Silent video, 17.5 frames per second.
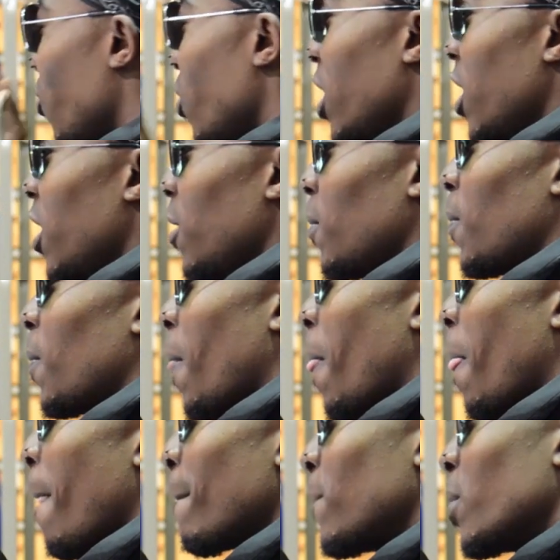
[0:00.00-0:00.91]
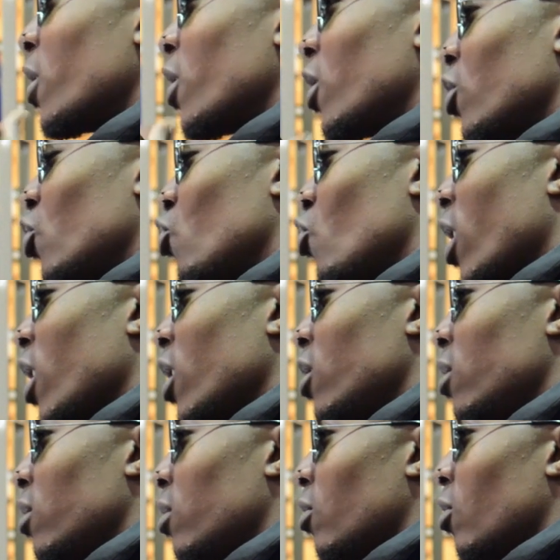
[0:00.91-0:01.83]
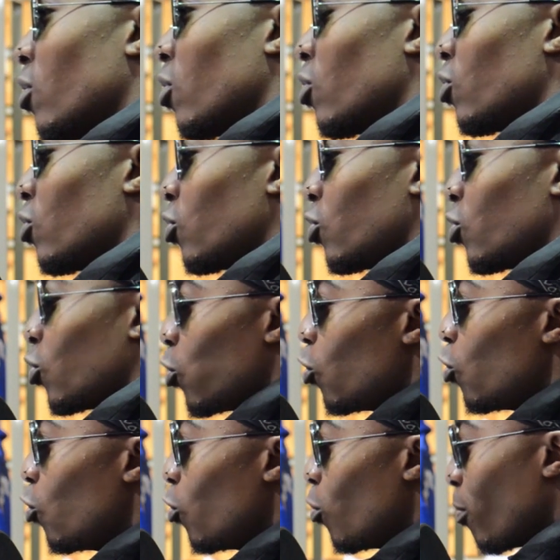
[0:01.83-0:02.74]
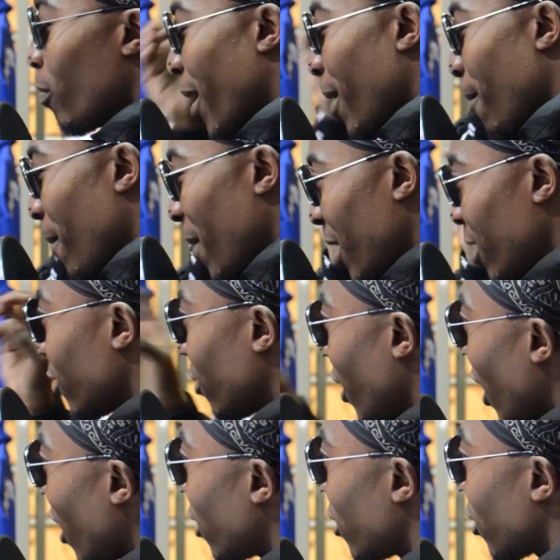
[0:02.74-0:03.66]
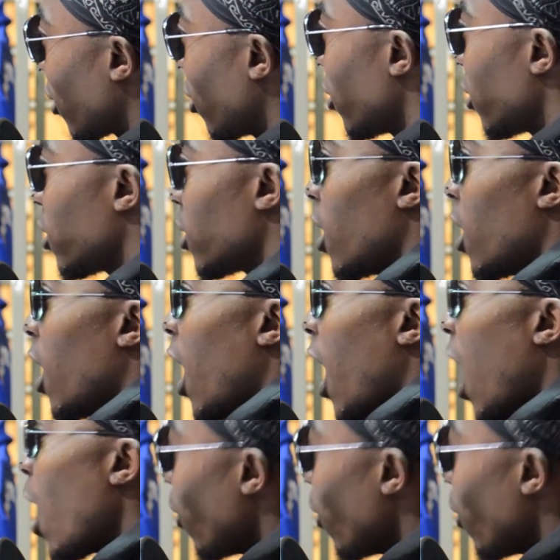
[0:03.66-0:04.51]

really putting a strain to my mental health, because I